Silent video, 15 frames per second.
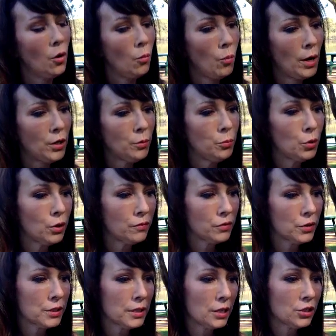When you book in for
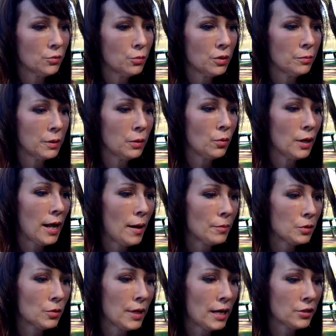a session with me, what happens
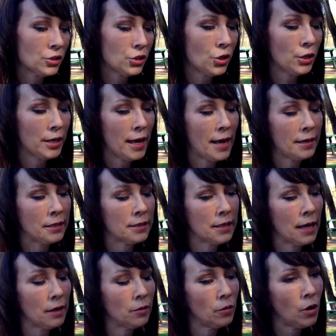with Ask Jodiann is
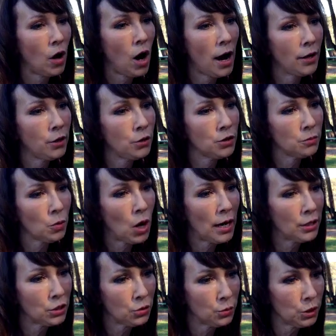that I use my
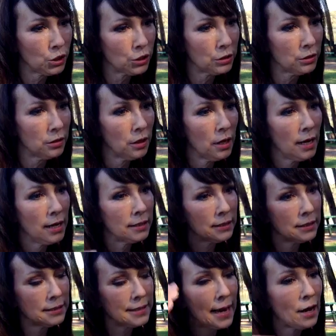intuition to
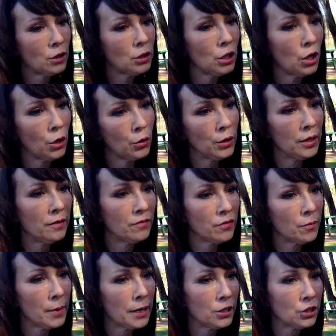download
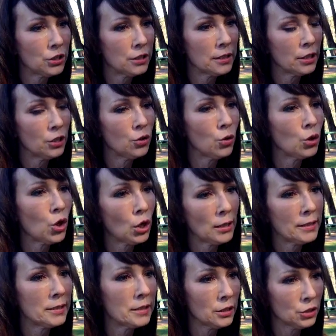information that you're not
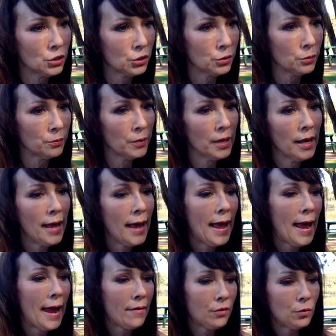listening to.
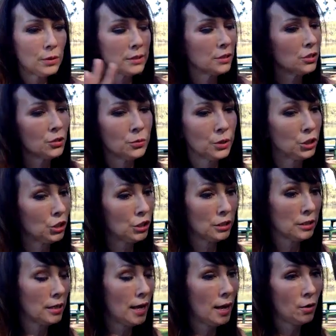Everyone's
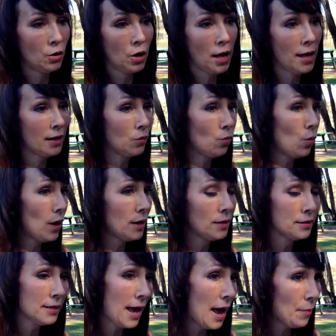intuition and what
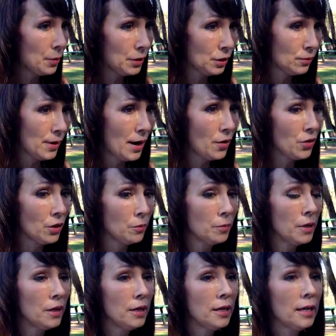is happening around them
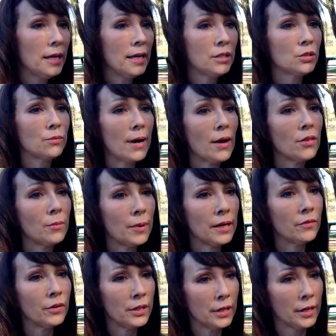is around them
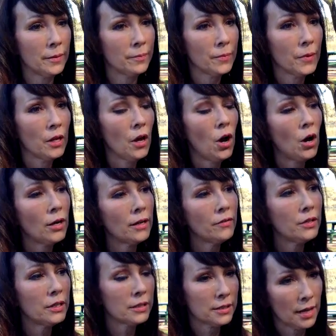every day. I'll give you
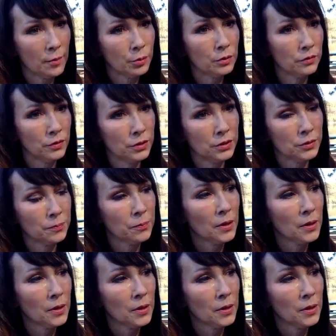an example of this.